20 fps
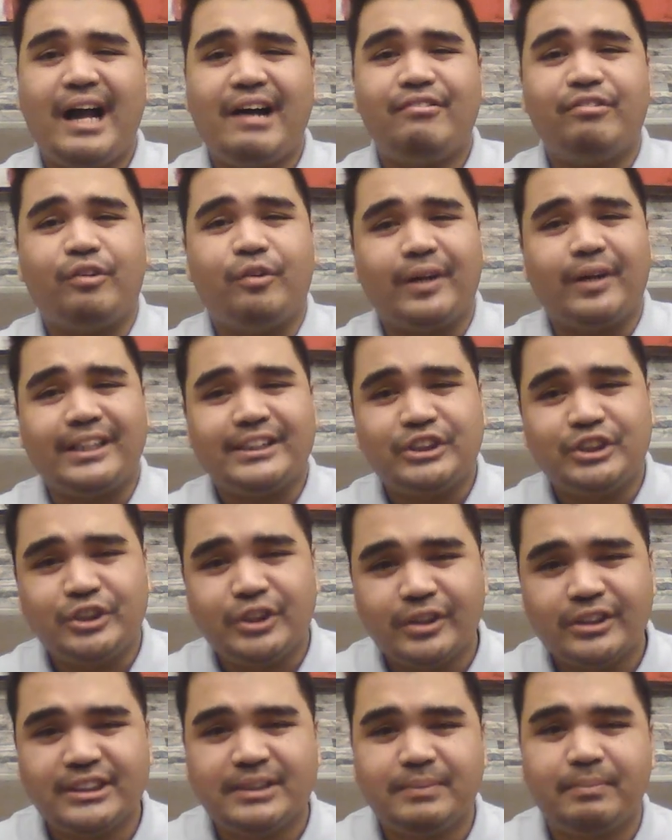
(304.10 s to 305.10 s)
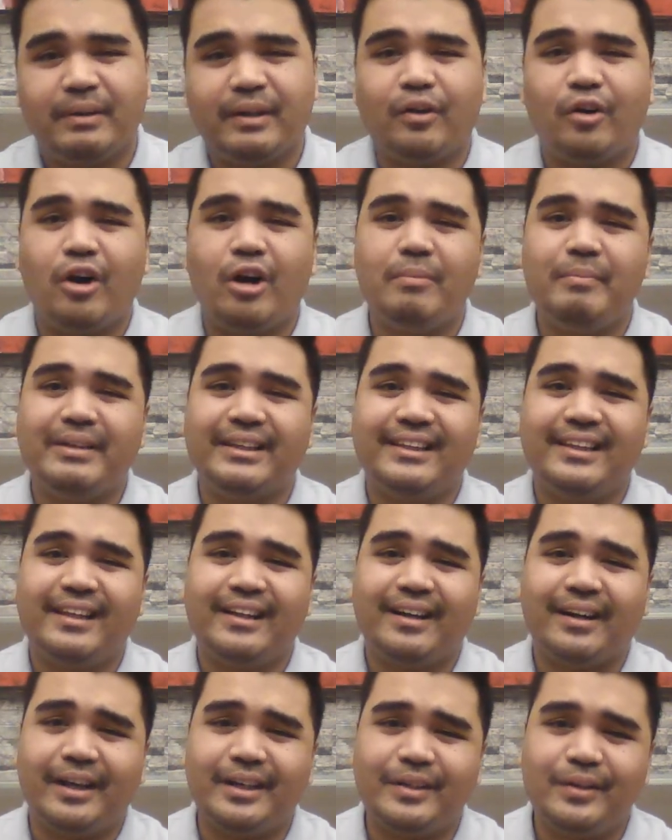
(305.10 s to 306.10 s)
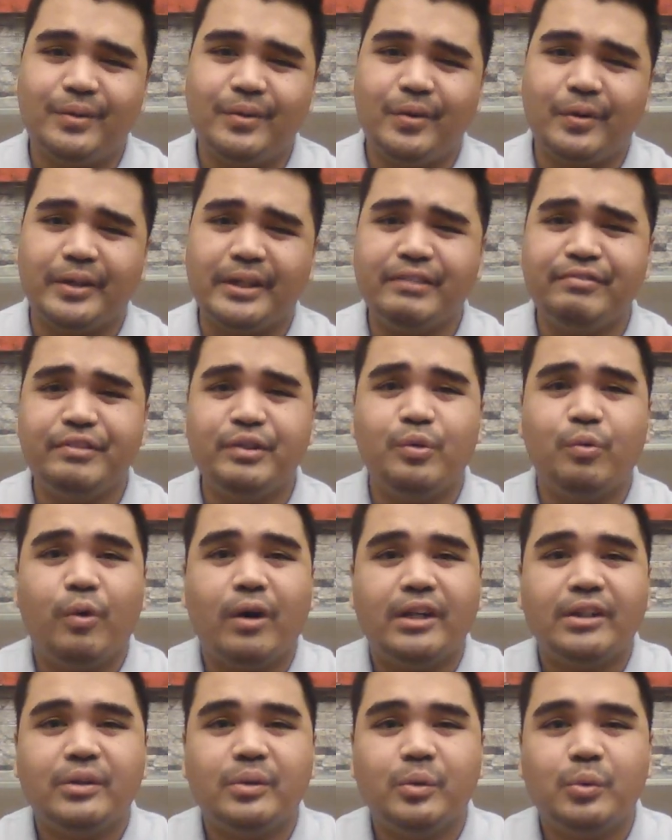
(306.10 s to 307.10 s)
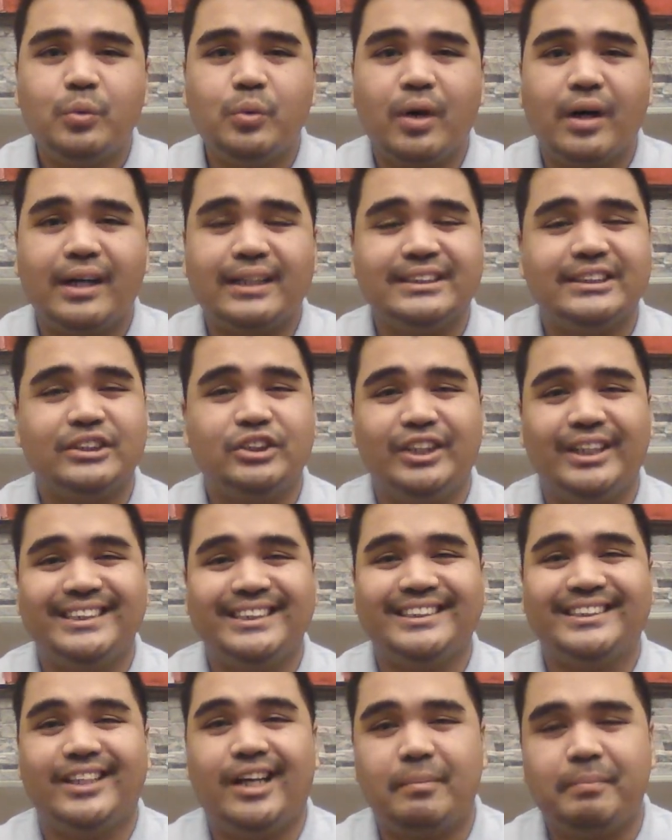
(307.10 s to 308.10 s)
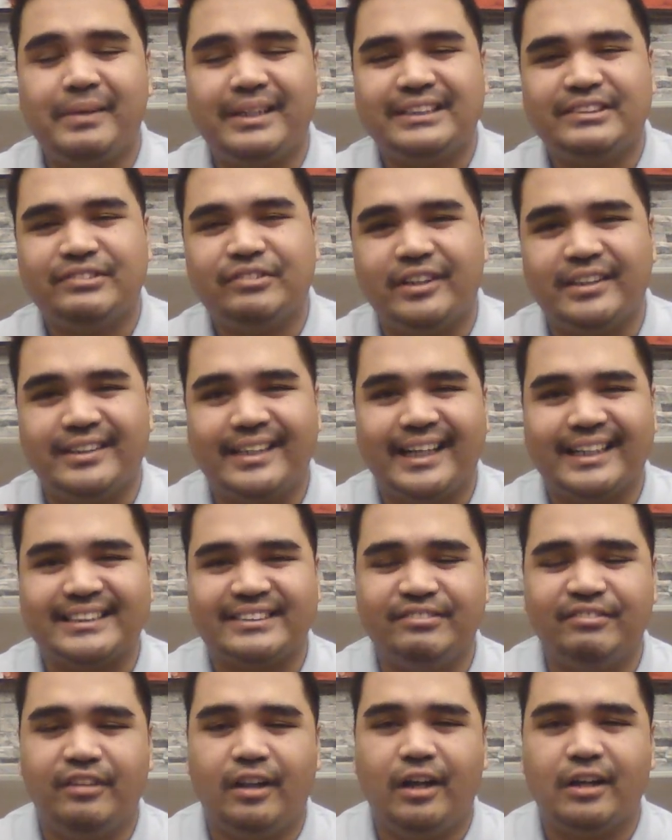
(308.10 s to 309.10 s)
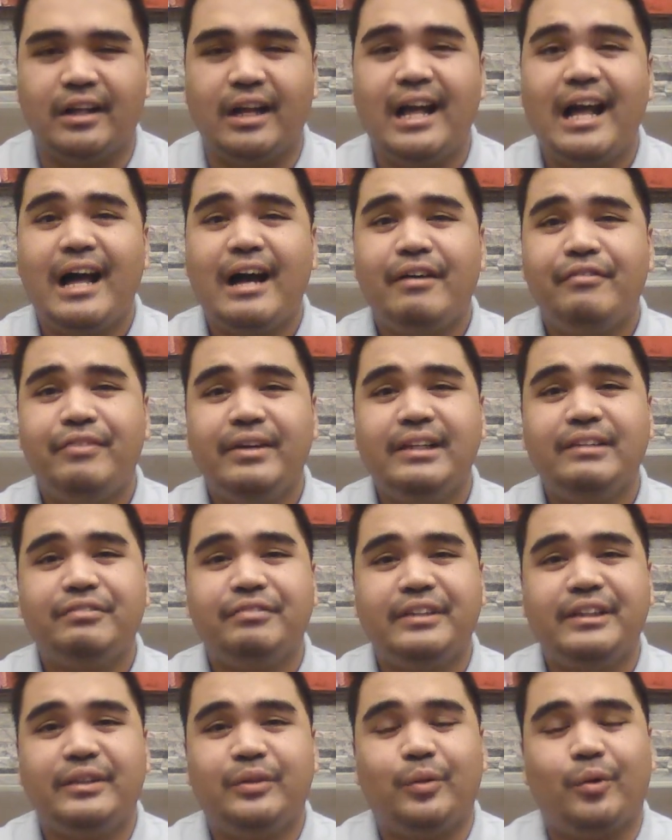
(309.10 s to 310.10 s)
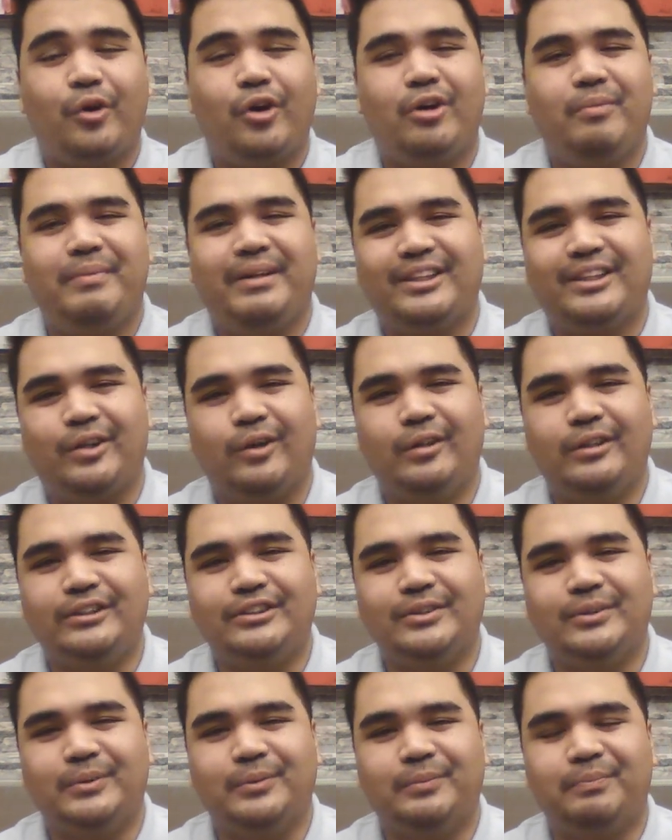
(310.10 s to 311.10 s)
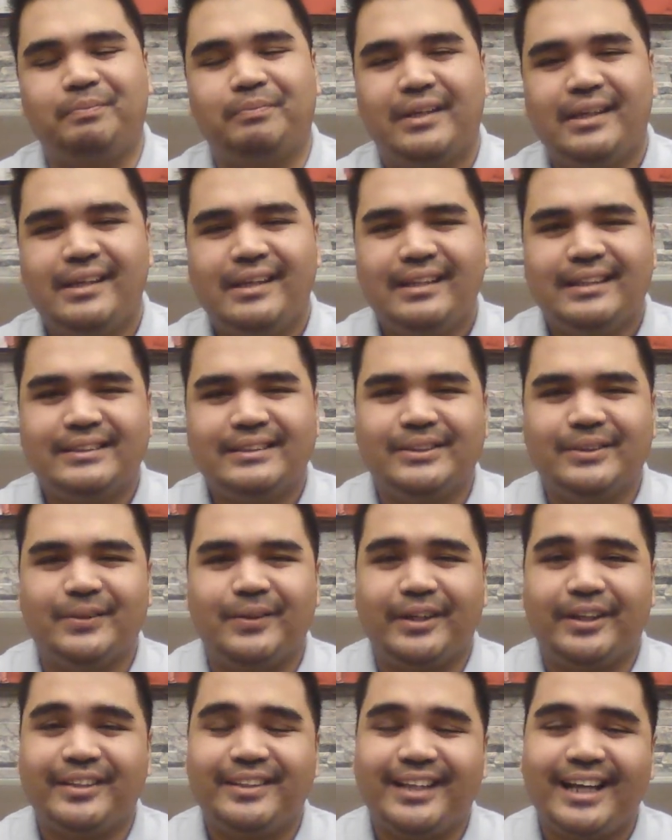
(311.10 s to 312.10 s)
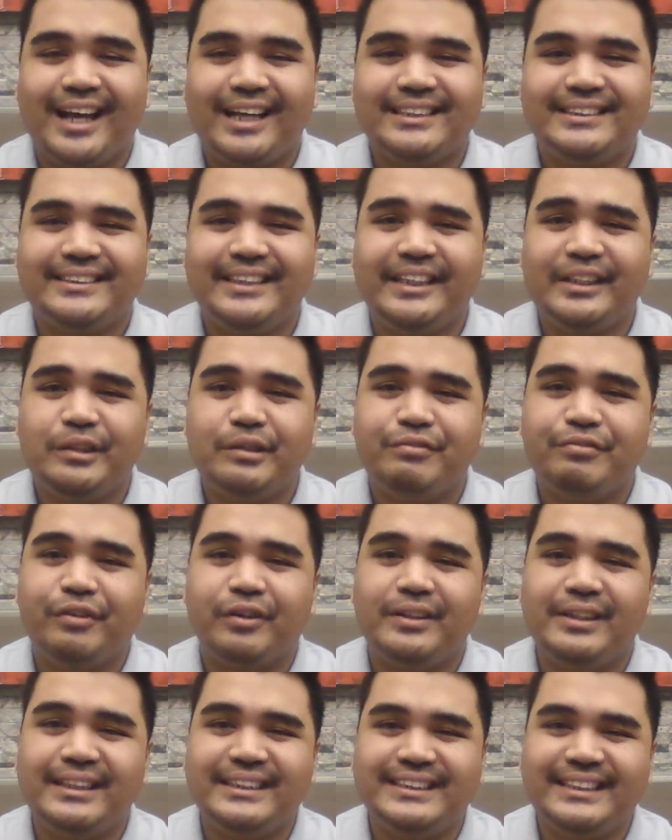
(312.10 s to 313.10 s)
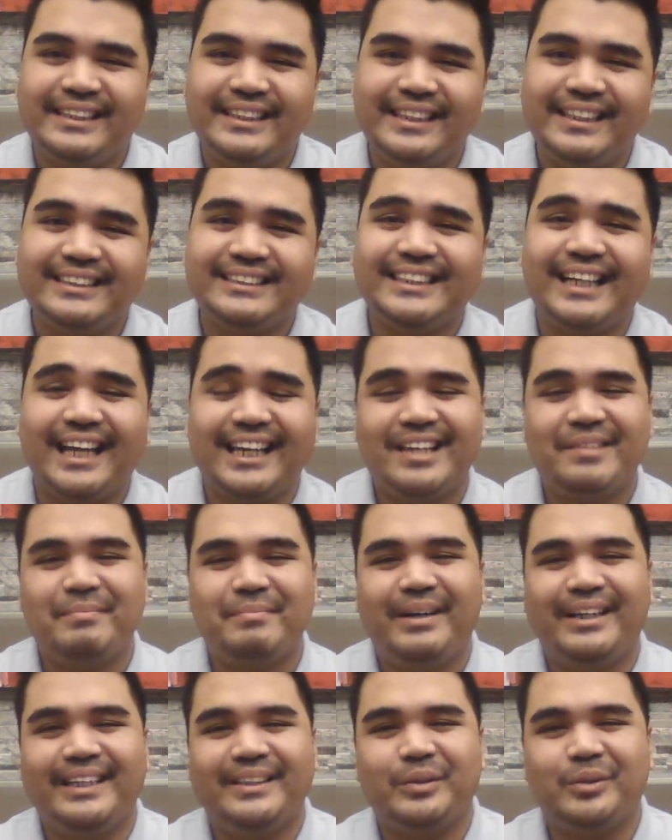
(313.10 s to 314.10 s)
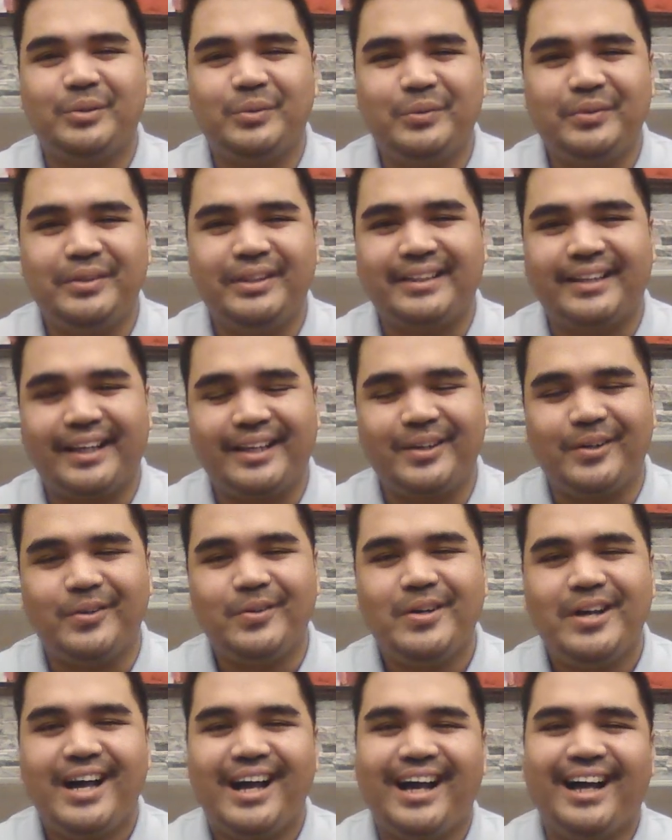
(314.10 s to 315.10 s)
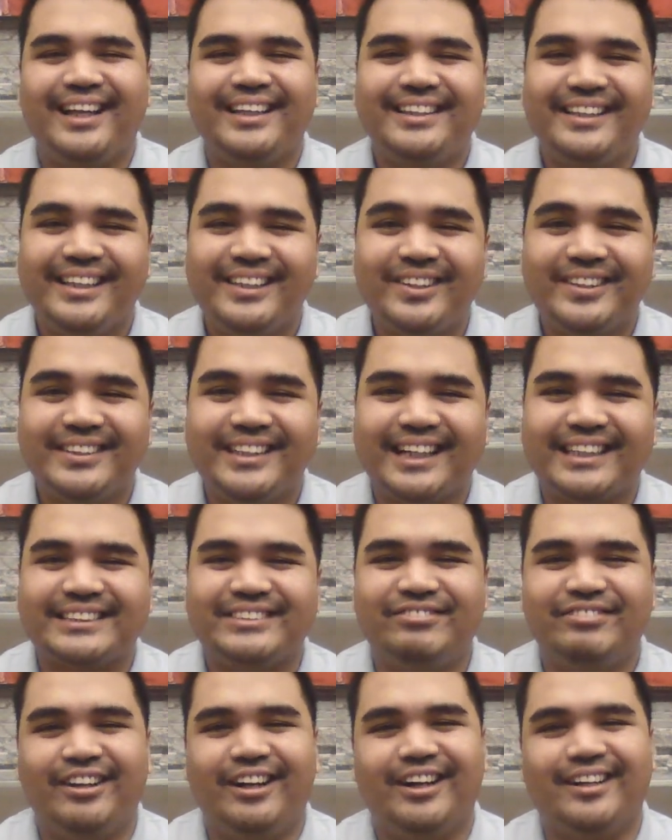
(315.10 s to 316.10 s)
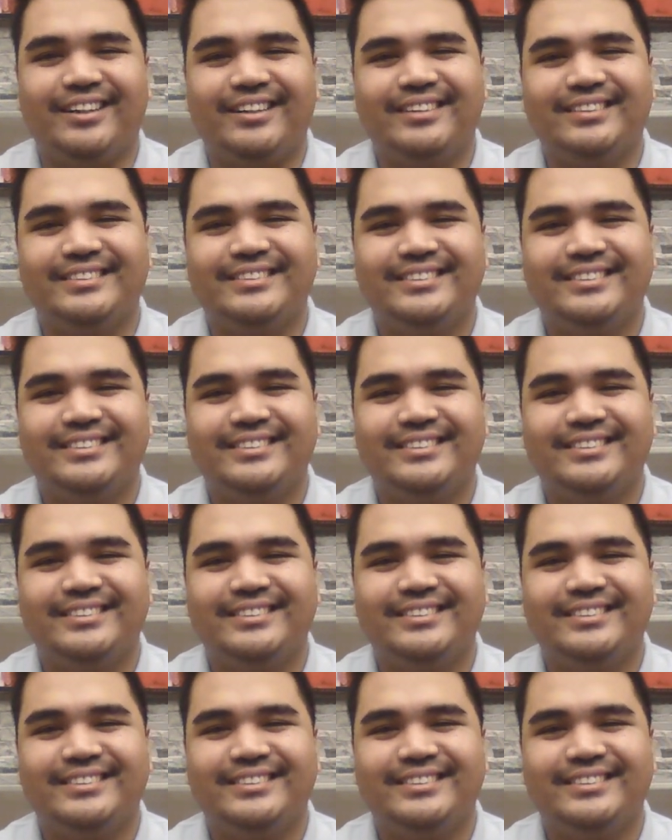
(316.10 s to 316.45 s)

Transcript: have questions, mag-comment lang kayo, or if you want to suggest topics for our next vlog, feel free to comment also. So ayan guys, thank you for listening. Sana may natutunan kayo. Until our next vlog.